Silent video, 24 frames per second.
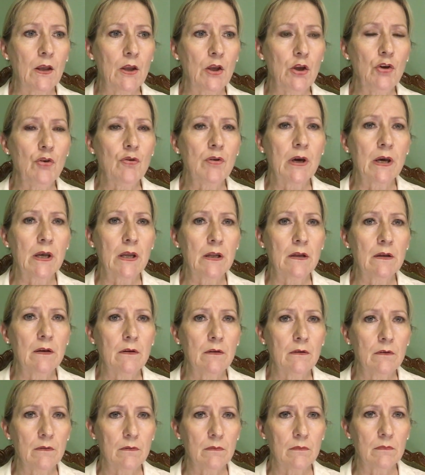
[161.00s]
You
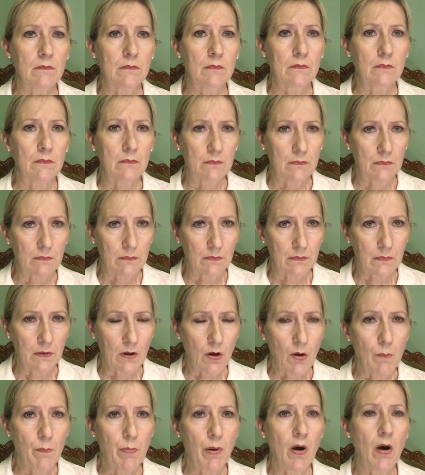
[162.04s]
can
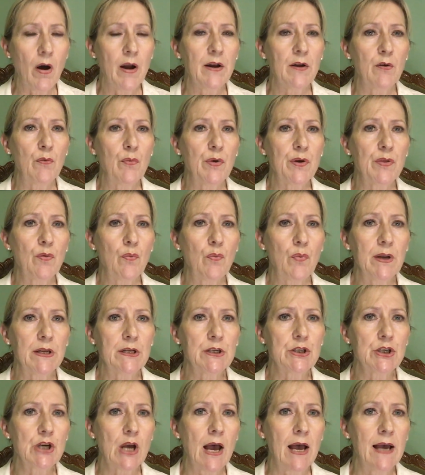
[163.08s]
combine it with
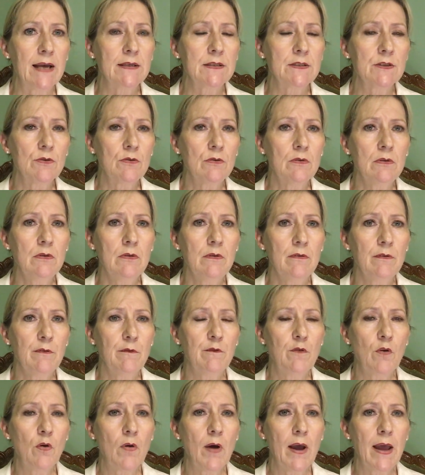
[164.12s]
witch hazel
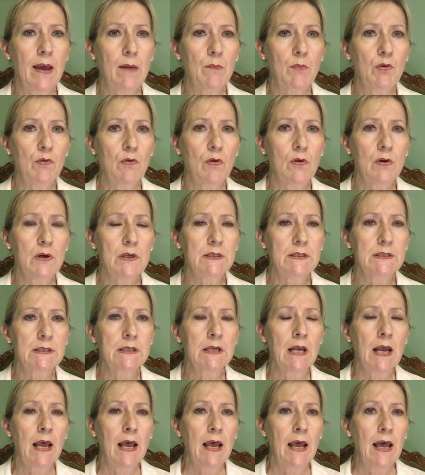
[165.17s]
for hemorrhoids
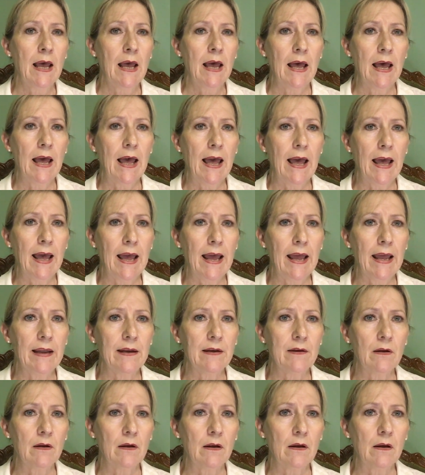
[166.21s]

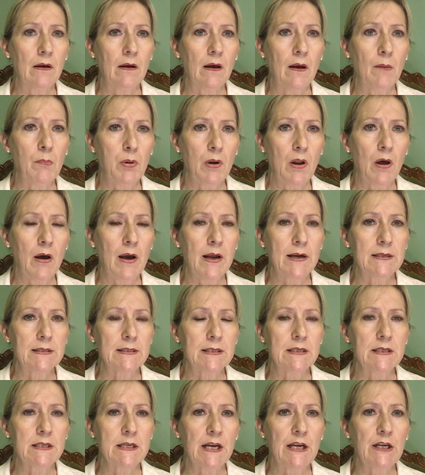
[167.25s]
and apply it as
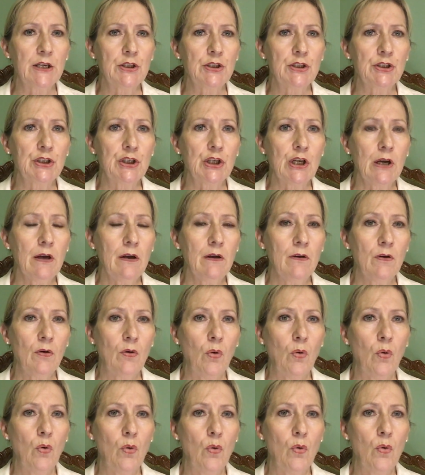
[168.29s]
a tincture,
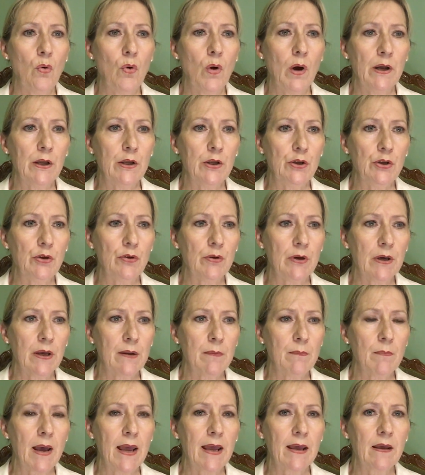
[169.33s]
or you
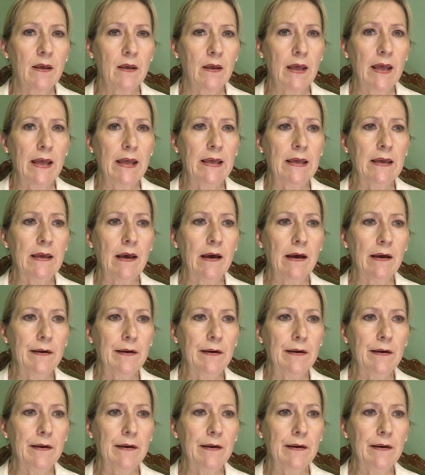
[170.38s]
can make a